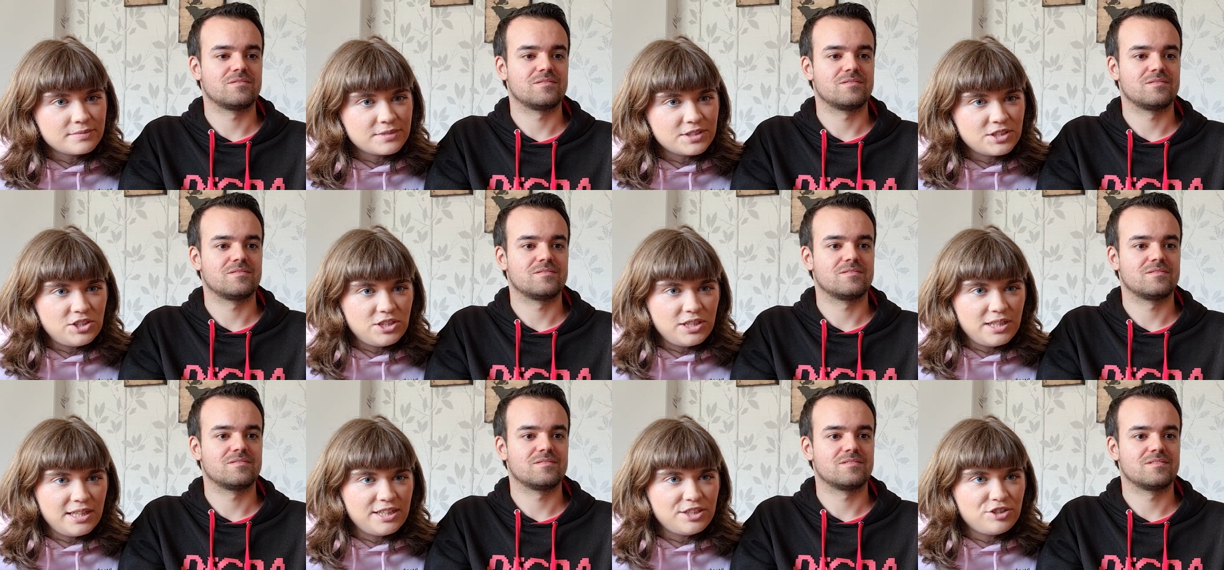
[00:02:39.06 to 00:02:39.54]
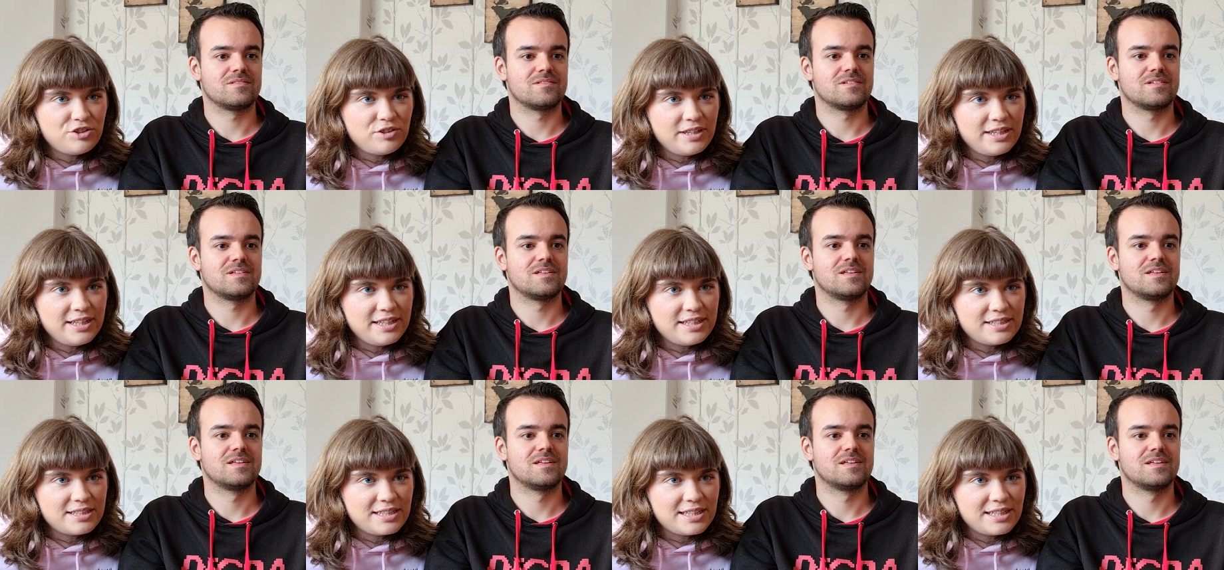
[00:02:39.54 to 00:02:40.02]
Speaker 1: She
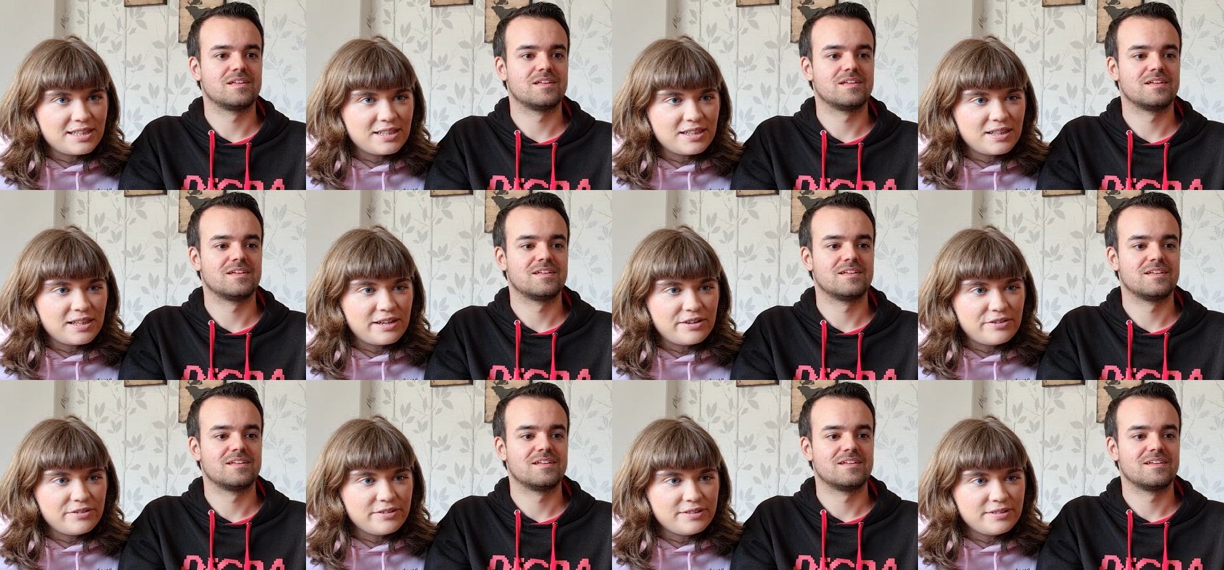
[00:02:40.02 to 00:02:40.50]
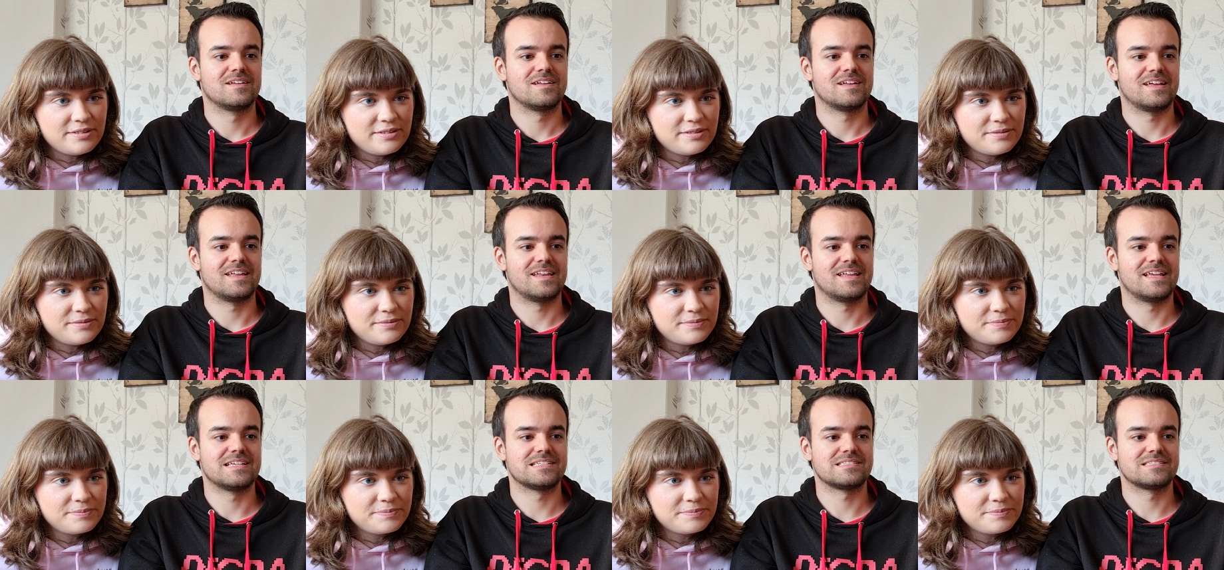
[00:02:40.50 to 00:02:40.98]
literally is little Eren.
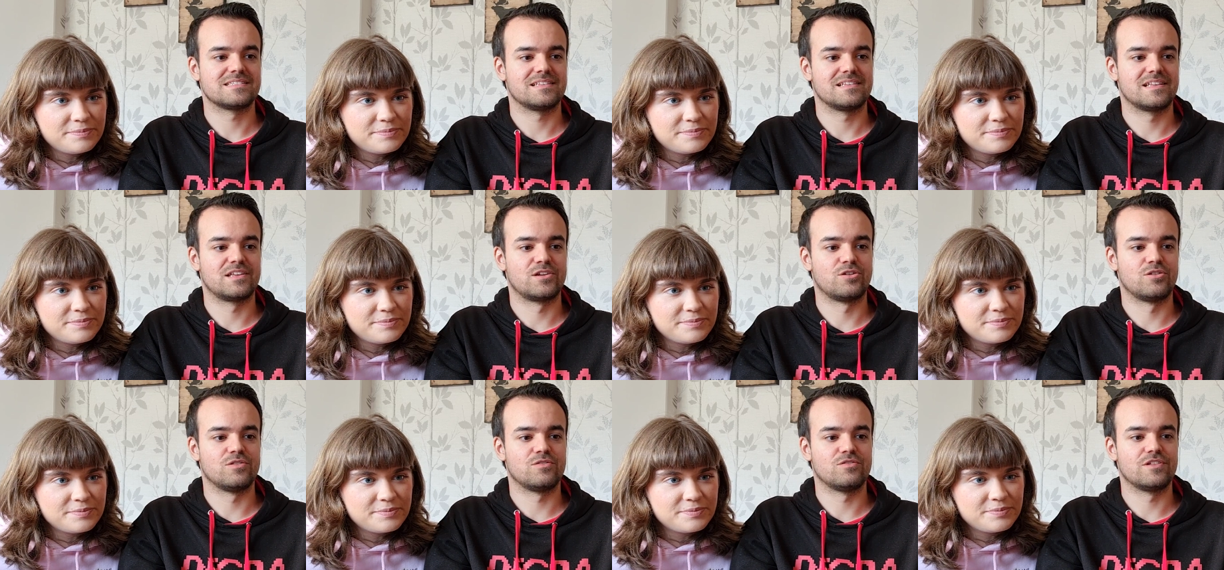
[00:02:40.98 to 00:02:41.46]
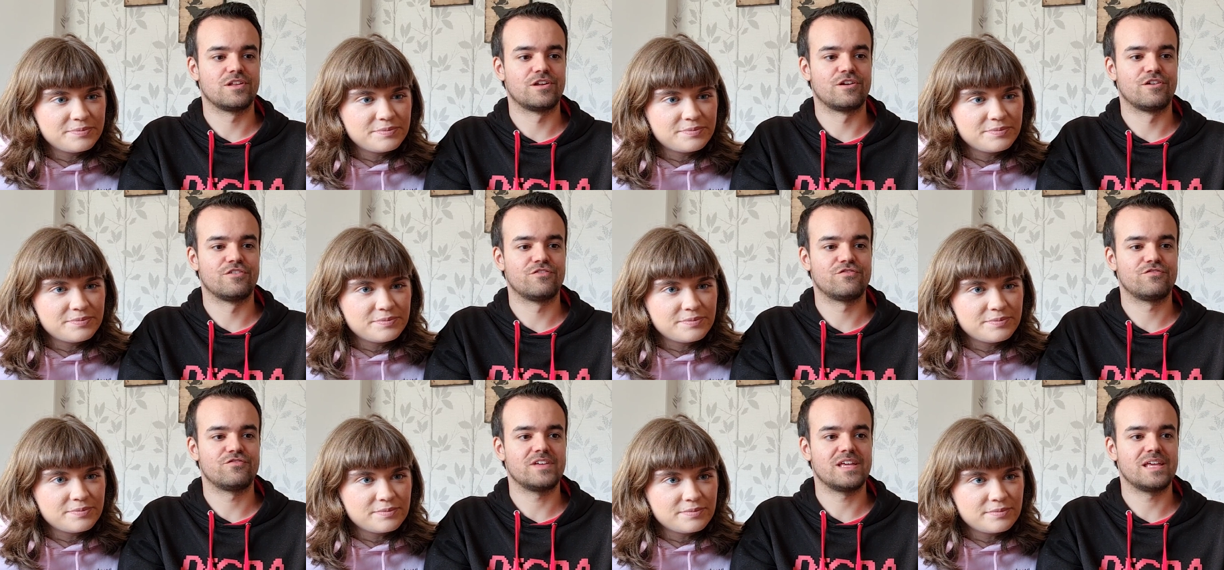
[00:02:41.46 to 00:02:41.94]
Speaker 2: It is
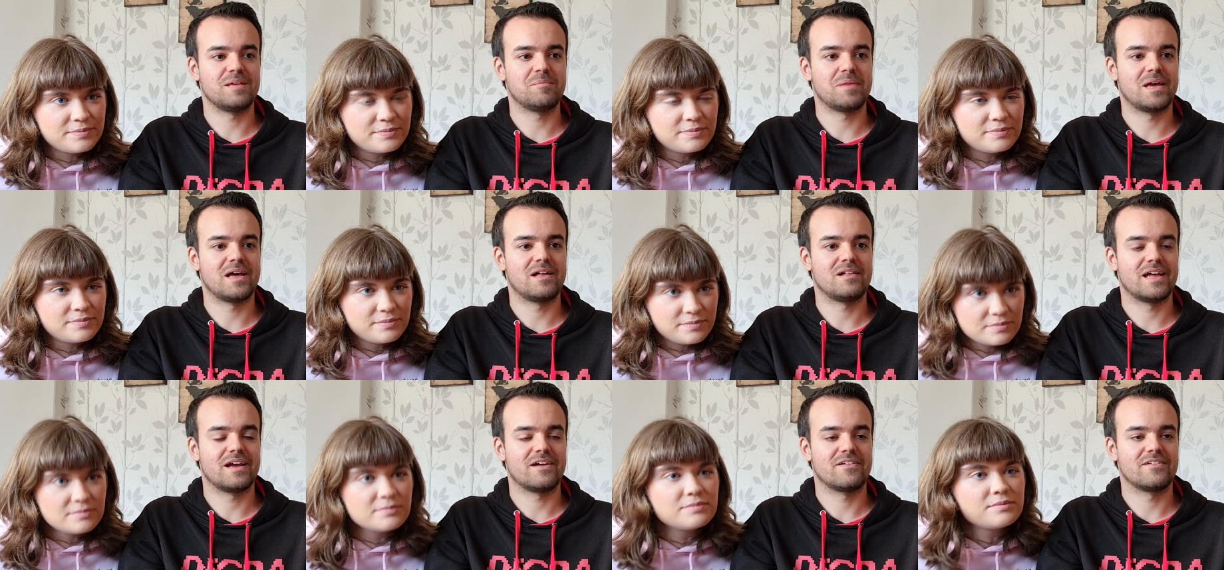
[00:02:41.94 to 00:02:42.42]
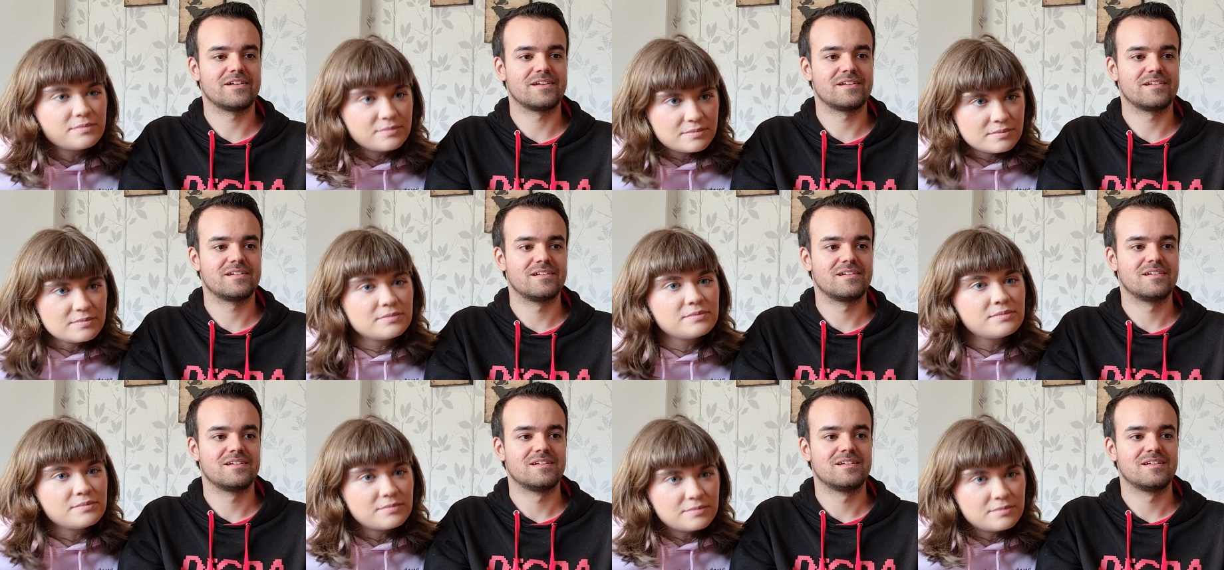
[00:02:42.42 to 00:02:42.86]
little female Eren.